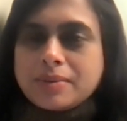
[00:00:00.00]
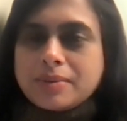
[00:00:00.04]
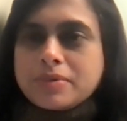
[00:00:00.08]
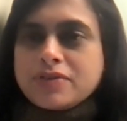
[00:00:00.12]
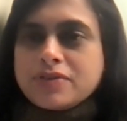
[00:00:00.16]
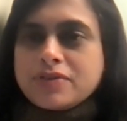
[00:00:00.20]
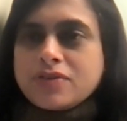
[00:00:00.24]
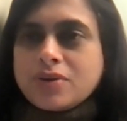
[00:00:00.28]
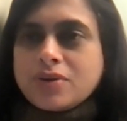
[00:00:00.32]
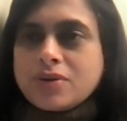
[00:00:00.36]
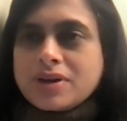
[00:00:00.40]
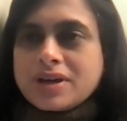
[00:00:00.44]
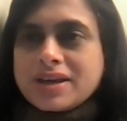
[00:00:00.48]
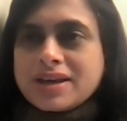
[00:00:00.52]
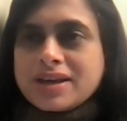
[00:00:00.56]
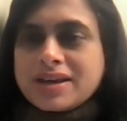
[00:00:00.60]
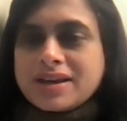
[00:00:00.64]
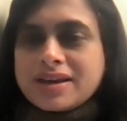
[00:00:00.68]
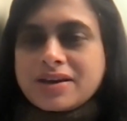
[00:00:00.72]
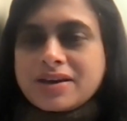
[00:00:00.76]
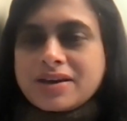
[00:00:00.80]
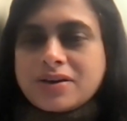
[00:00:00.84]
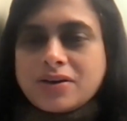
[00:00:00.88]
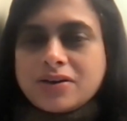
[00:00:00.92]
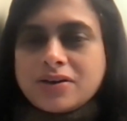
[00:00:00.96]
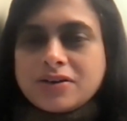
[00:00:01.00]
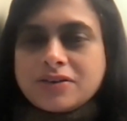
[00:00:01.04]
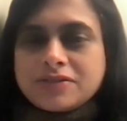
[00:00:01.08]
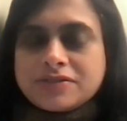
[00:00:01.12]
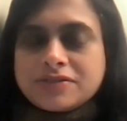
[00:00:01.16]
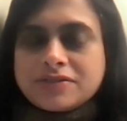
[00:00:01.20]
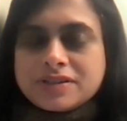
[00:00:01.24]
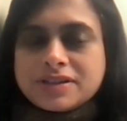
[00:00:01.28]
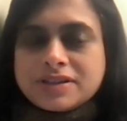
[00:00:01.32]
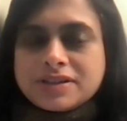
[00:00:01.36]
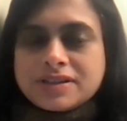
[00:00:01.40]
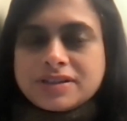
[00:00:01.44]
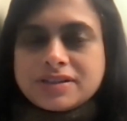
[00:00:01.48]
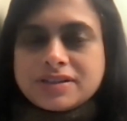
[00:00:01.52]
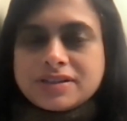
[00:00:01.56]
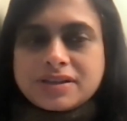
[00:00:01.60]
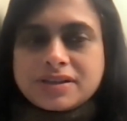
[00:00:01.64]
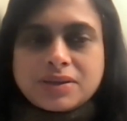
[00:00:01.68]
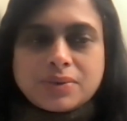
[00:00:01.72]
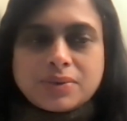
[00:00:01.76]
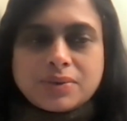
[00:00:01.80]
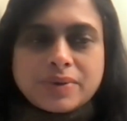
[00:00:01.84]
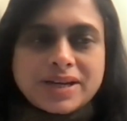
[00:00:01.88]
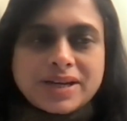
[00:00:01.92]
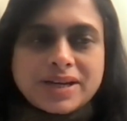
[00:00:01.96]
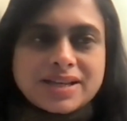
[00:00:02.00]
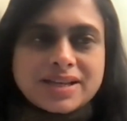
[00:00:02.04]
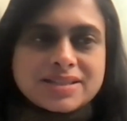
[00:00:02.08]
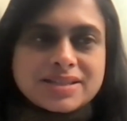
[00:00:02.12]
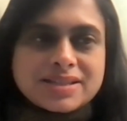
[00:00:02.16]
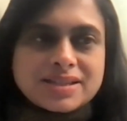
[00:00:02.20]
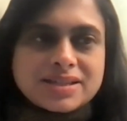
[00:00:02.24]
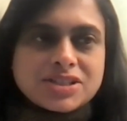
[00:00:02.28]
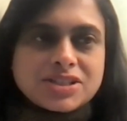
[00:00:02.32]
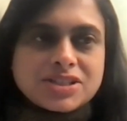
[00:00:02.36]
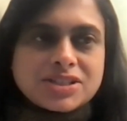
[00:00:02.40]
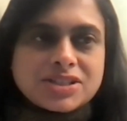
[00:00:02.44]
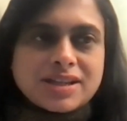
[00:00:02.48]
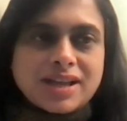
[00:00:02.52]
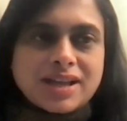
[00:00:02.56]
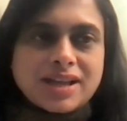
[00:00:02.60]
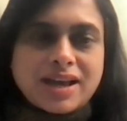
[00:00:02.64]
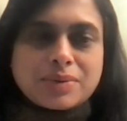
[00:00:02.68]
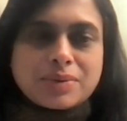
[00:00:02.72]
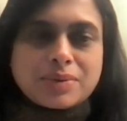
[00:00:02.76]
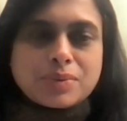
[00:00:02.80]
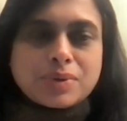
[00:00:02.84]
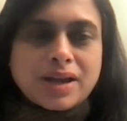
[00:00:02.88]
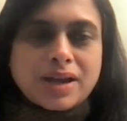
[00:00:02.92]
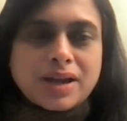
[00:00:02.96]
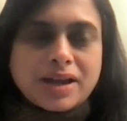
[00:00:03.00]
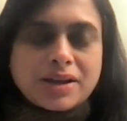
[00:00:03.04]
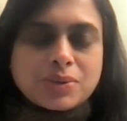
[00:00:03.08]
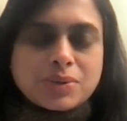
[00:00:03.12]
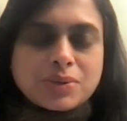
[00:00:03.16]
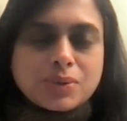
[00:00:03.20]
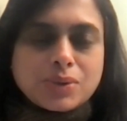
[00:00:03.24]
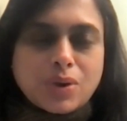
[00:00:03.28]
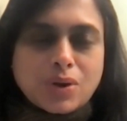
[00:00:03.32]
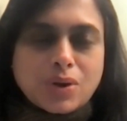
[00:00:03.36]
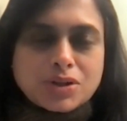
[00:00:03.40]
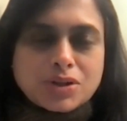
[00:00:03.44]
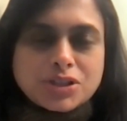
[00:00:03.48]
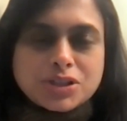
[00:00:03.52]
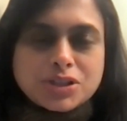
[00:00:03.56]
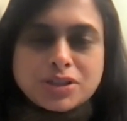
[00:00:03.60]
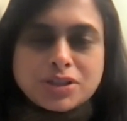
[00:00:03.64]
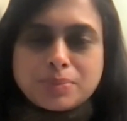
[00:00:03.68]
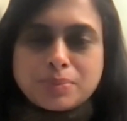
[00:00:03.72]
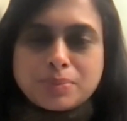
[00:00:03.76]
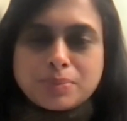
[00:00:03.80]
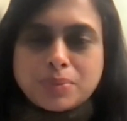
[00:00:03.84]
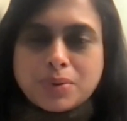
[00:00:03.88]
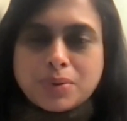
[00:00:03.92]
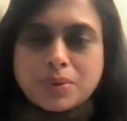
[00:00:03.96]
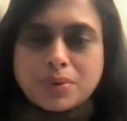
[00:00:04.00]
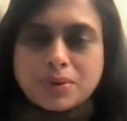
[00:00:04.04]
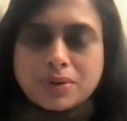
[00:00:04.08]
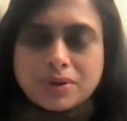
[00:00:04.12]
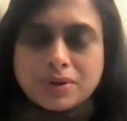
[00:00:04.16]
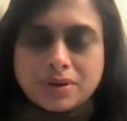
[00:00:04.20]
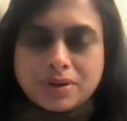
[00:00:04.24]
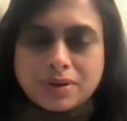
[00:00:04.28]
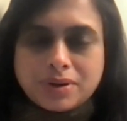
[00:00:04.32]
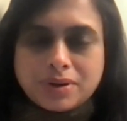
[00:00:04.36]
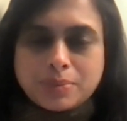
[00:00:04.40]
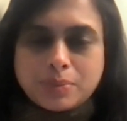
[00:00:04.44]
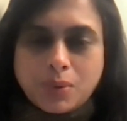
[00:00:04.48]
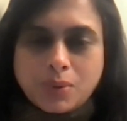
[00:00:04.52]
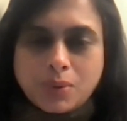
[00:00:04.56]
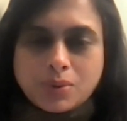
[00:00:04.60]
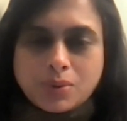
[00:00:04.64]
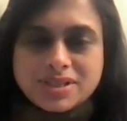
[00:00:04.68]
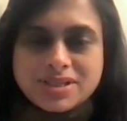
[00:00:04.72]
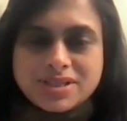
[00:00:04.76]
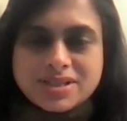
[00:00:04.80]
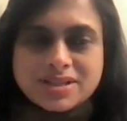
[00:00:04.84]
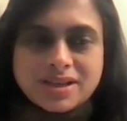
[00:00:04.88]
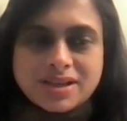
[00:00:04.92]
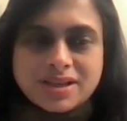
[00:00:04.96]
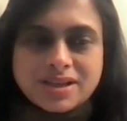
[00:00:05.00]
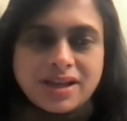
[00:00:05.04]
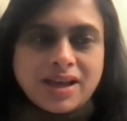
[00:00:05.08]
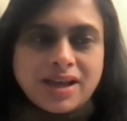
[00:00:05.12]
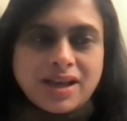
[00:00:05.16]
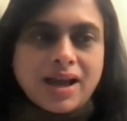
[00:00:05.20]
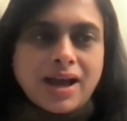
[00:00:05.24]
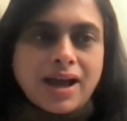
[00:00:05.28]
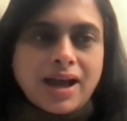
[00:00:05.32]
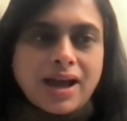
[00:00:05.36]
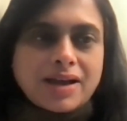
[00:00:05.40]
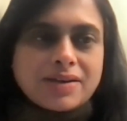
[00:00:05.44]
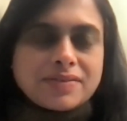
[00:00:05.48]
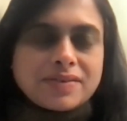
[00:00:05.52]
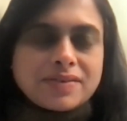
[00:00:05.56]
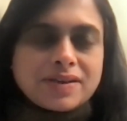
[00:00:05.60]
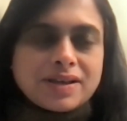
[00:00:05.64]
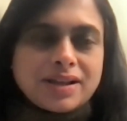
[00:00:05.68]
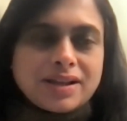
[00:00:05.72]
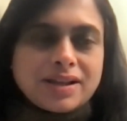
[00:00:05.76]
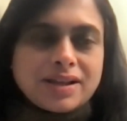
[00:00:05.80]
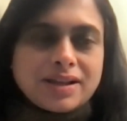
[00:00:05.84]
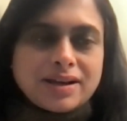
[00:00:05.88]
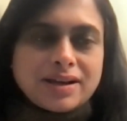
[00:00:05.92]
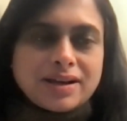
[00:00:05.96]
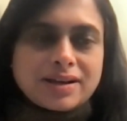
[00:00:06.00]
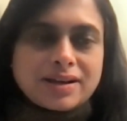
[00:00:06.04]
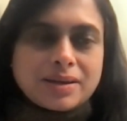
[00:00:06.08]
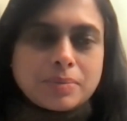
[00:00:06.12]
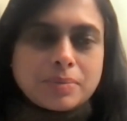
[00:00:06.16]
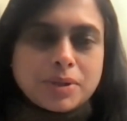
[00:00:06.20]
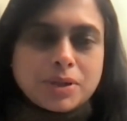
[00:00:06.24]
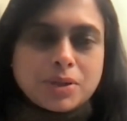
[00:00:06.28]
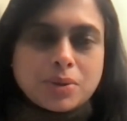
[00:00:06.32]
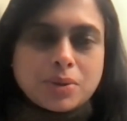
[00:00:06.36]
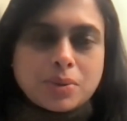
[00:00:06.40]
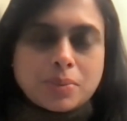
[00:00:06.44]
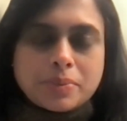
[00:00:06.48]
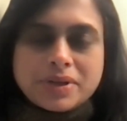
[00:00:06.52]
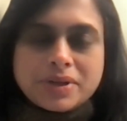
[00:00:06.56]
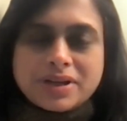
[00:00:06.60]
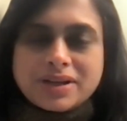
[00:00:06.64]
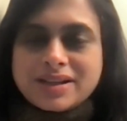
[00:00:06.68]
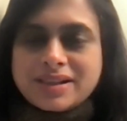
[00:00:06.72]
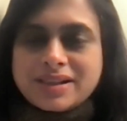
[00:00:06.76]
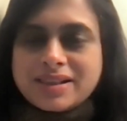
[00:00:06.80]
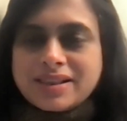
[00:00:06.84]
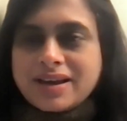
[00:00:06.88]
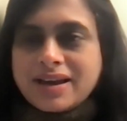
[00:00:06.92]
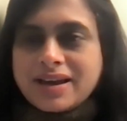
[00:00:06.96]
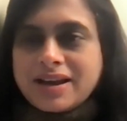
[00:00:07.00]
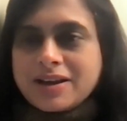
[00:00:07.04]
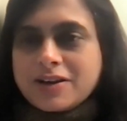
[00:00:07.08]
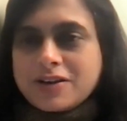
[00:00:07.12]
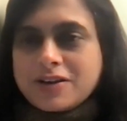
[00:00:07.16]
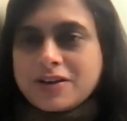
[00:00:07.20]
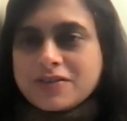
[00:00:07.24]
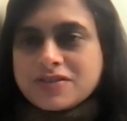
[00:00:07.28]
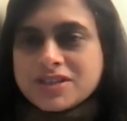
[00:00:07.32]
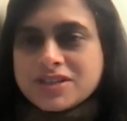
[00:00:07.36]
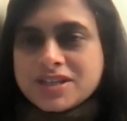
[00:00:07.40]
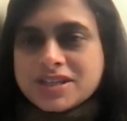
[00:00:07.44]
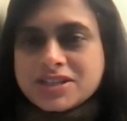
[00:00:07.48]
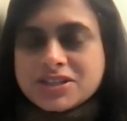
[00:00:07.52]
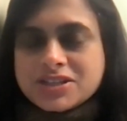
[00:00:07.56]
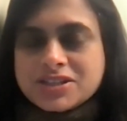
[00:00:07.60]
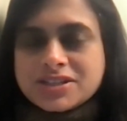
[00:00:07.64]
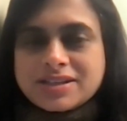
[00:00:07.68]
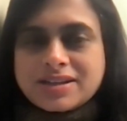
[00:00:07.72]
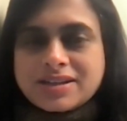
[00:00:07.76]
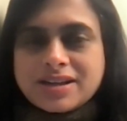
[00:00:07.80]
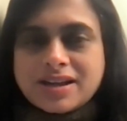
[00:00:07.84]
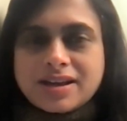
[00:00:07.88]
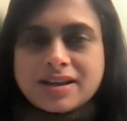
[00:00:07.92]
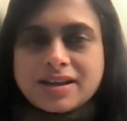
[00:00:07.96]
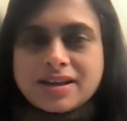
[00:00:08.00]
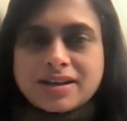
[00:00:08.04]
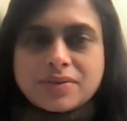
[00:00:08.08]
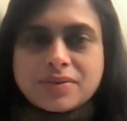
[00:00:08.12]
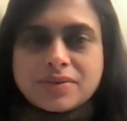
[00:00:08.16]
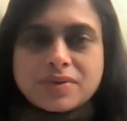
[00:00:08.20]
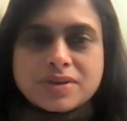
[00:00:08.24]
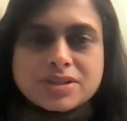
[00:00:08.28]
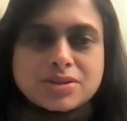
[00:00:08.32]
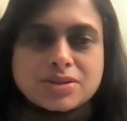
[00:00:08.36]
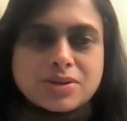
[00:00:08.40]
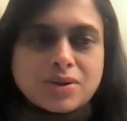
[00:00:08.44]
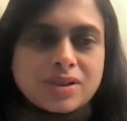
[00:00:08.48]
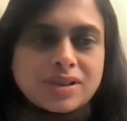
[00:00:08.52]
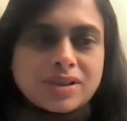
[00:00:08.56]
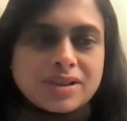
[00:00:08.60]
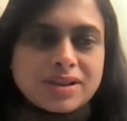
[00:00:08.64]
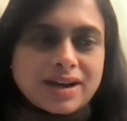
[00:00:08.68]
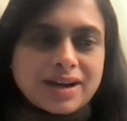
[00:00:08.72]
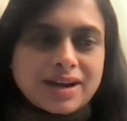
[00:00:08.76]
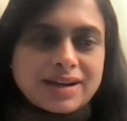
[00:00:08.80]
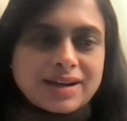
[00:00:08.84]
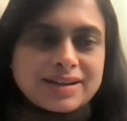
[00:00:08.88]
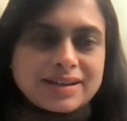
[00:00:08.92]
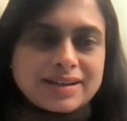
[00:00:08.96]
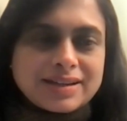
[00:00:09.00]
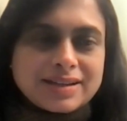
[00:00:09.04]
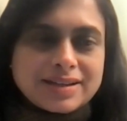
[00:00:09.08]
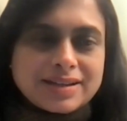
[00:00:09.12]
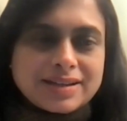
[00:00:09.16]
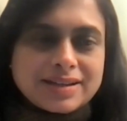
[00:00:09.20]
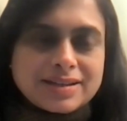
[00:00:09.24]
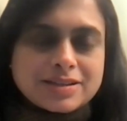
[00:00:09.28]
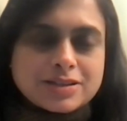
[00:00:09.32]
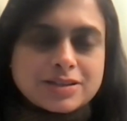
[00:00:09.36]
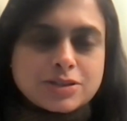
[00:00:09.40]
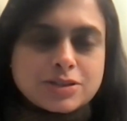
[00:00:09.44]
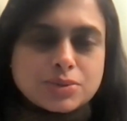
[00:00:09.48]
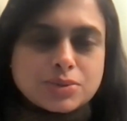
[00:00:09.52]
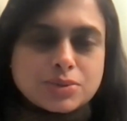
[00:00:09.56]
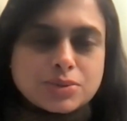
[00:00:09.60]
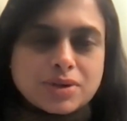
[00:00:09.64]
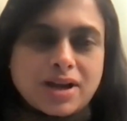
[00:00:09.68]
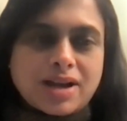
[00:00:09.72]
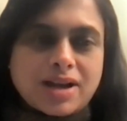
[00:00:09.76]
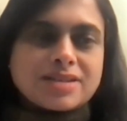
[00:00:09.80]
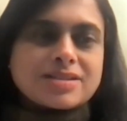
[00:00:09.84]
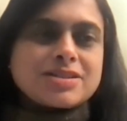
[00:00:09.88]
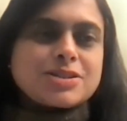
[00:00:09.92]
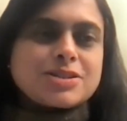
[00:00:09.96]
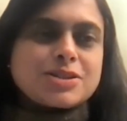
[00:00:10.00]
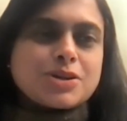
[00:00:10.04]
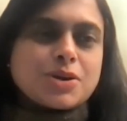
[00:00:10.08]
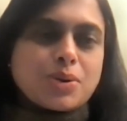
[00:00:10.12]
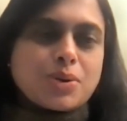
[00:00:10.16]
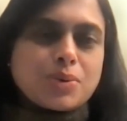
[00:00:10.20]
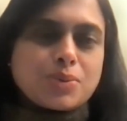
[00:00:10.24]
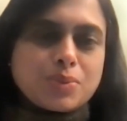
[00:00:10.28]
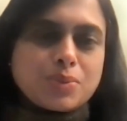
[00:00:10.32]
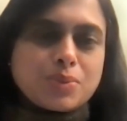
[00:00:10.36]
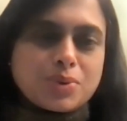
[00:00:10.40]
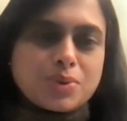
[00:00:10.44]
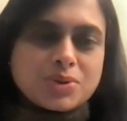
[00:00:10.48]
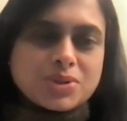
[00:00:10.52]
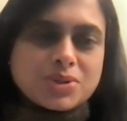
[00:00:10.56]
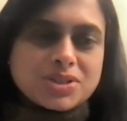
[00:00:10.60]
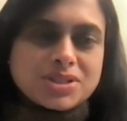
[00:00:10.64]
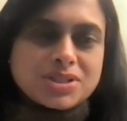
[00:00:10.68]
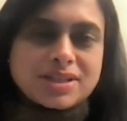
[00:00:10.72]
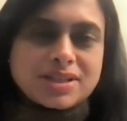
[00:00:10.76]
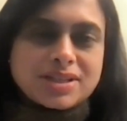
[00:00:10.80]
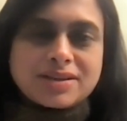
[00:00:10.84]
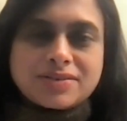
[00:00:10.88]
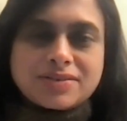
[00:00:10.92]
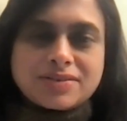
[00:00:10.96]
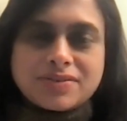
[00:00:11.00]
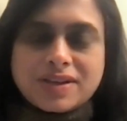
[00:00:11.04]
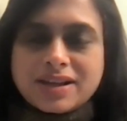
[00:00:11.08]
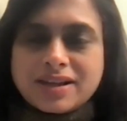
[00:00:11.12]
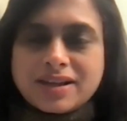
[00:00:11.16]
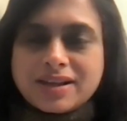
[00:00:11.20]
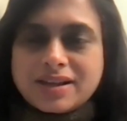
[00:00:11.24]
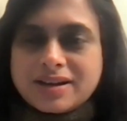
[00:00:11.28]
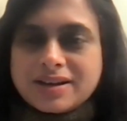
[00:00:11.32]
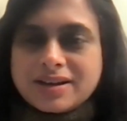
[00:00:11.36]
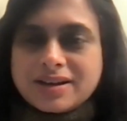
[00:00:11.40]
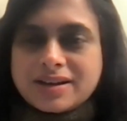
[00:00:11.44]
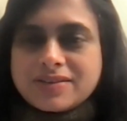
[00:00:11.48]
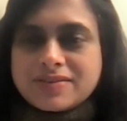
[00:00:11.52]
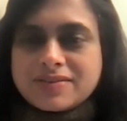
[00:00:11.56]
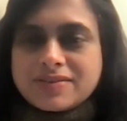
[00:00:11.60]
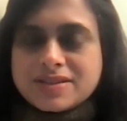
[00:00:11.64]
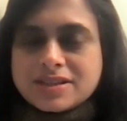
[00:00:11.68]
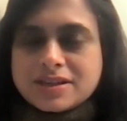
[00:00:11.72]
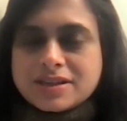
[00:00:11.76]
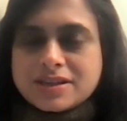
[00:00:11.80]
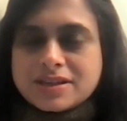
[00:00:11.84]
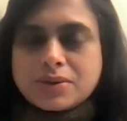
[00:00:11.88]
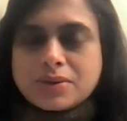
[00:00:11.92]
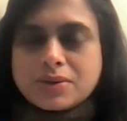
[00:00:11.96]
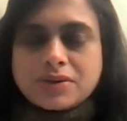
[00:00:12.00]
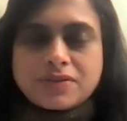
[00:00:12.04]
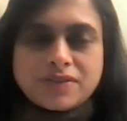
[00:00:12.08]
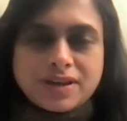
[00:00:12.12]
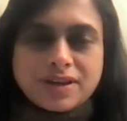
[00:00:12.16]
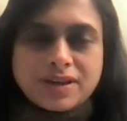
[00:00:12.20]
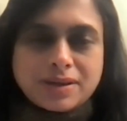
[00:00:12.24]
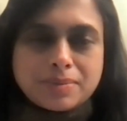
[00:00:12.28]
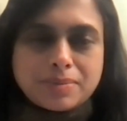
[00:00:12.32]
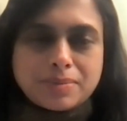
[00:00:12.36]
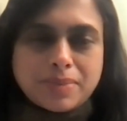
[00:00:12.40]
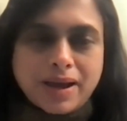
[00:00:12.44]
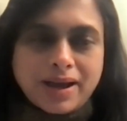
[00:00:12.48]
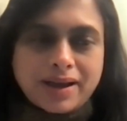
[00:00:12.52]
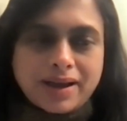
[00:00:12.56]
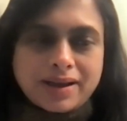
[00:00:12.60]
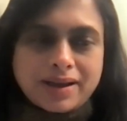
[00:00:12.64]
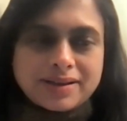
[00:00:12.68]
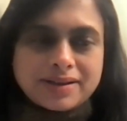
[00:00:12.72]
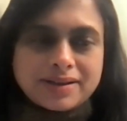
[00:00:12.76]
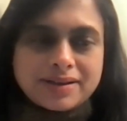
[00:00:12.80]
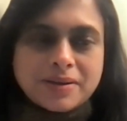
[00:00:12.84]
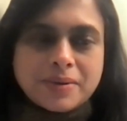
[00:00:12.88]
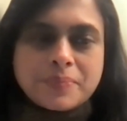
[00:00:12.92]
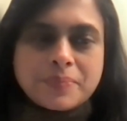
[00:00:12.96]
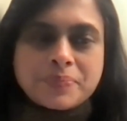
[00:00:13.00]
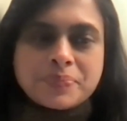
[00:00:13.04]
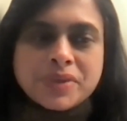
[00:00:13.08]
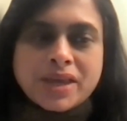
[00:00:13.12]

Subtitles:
Before kicking off the Q&A session, I would like to launch the polls. I will keep it open till the end of session. I request all the attendees to cast your votes. It will give us a good feedback.